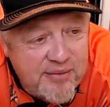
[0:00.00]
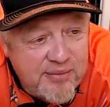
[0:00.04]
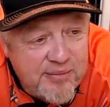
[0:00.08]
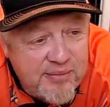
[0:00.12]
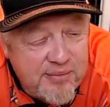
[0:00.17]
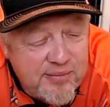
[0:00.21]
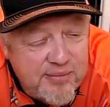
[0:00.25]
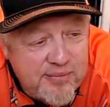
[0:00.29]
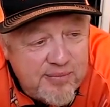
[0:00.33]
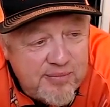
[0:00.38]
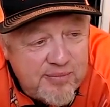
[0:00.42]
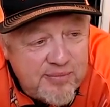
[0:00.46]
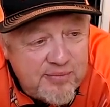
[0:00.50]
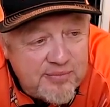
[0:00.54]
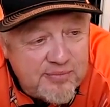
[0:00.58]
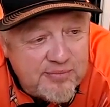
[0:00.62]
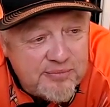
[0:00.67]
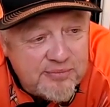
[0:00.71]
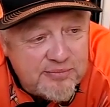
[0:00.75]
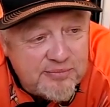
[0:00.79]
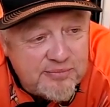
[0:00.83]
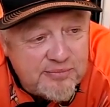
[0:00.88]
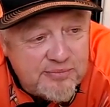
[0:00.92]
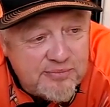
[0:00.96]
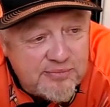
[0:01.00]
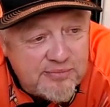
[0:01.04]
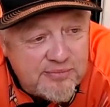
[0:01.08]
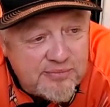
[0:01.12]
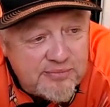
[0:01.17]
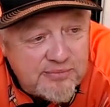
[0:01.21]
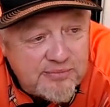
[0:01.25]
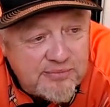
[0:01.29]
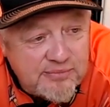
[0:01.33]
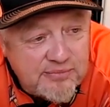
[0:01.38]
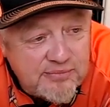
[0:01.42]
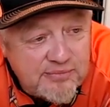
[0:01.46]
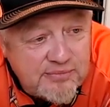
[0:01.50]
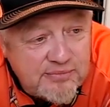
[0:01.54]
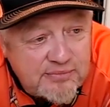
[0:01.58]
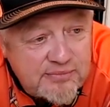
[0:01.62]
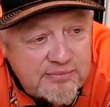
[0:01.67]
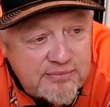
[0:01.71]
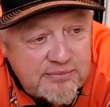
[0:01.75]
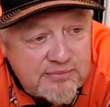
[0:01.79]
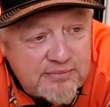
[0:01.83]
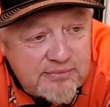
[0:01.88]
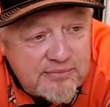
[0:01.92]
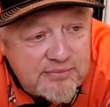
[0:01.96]

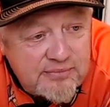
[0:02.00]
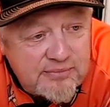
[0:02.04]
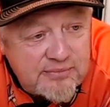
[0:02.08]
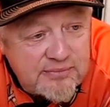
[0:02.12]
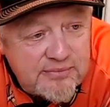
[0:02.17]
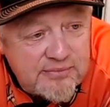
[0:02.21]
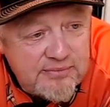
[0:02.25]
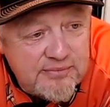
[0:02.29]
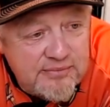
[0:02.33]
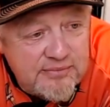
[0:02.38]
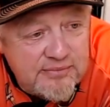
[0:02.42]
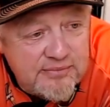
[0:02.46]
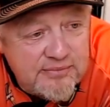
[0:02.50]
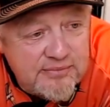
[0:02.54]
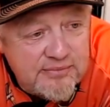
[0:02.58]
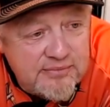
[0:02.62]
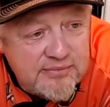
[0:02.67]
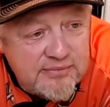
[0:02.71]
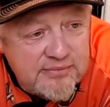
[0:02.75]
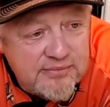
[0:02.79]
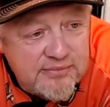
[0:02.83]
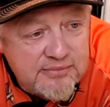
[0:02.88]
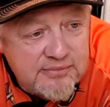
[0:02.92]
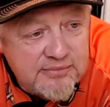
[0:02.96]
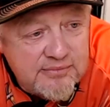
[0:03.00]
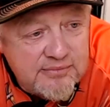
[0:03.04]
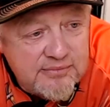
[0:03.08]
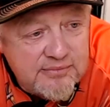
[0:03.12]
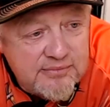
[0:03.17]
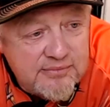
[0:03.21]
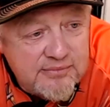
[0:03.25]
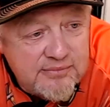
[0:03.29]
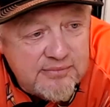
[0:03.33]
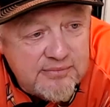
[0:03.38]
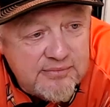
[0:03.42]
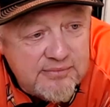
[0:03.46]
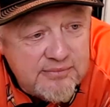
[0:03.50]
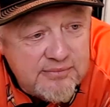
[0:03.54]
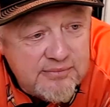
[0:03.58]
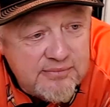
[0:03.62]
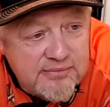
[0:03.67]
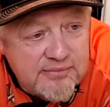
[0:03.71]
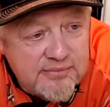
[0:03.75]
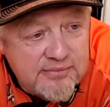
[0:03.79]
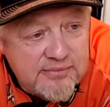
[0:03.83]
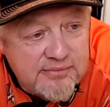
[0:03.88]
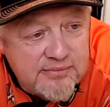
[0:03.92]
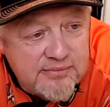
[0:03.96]
(silent)